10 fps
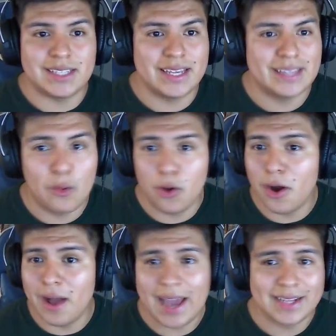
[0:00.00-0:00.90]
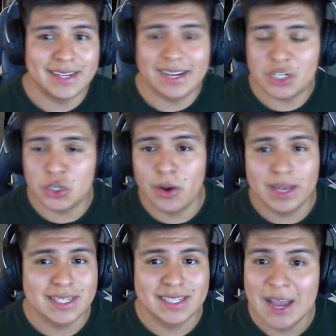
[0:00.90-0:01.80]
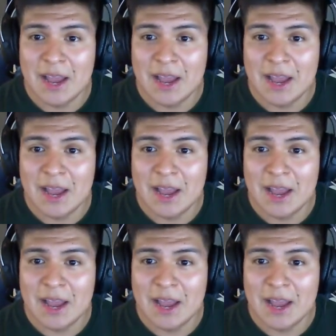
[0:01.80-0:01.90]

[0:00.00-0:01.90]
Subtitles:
Like they were all acting like Shohei has